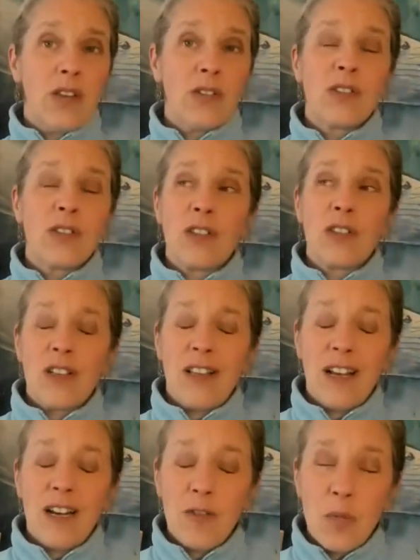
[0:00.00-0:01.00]
there's a
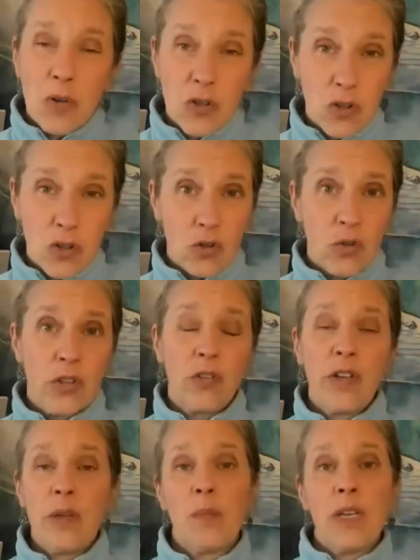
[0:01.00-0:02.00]
lot of emotional
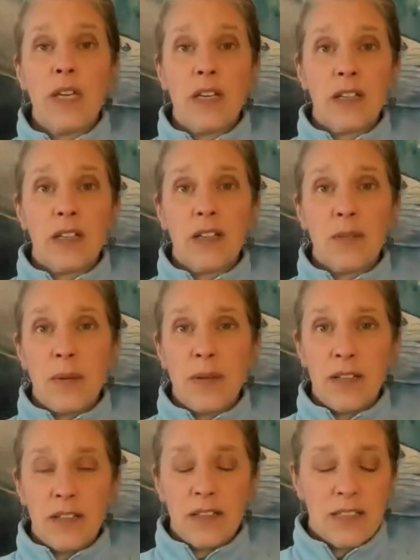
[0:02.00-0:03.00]
triggering
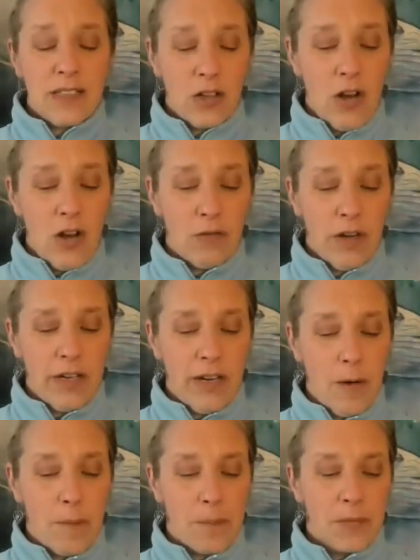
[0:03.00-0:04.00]
being set off right
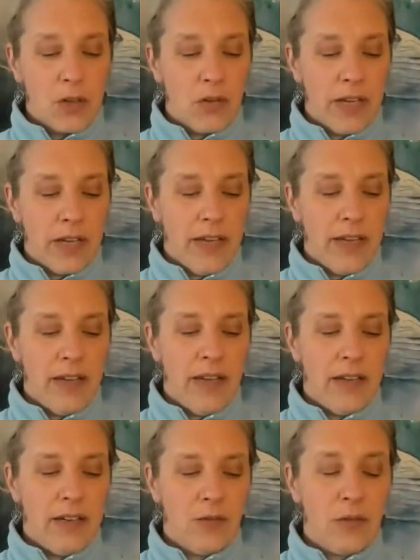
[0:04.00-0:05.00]
now, okay?
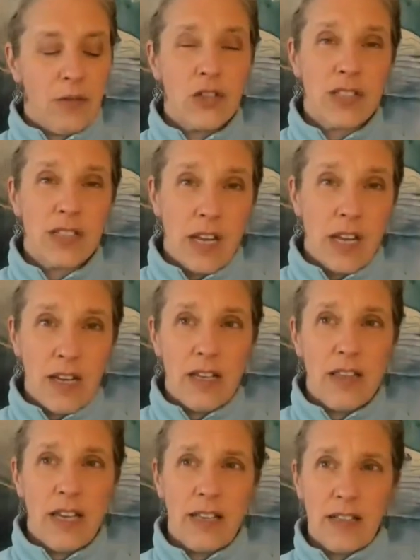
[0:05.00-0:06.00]
And if we just stay
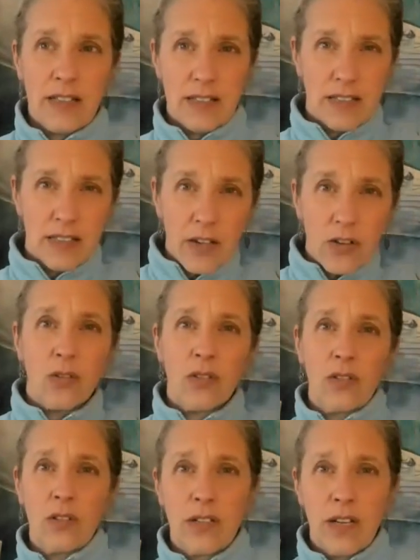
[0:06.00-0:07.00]
in that
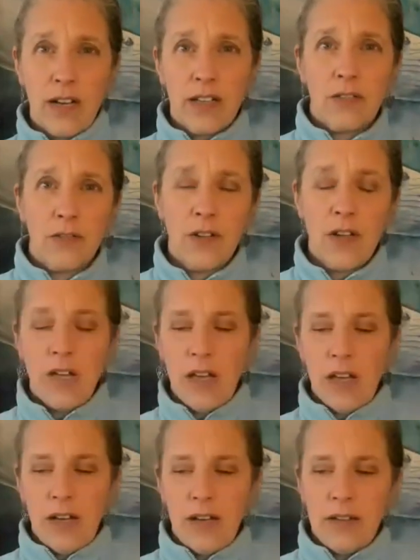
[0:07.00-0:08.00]
sacral kind of
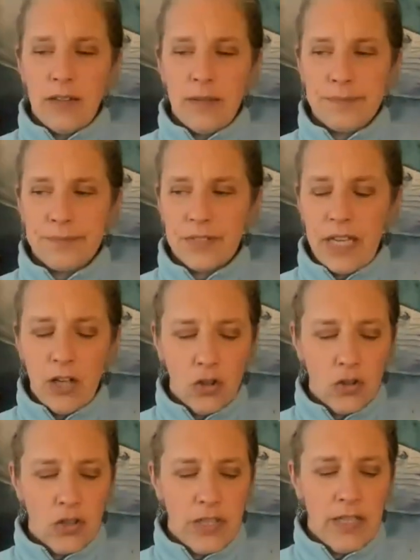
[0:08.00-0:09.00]

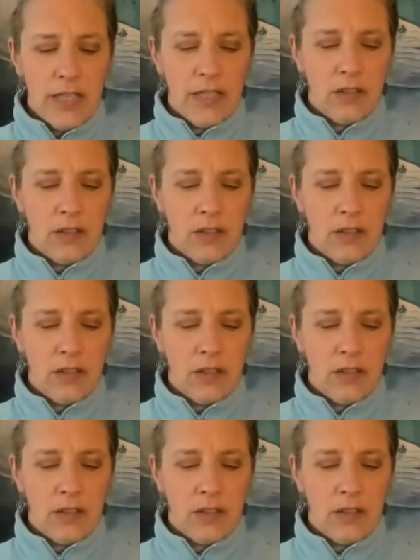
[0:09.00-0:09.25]
energy,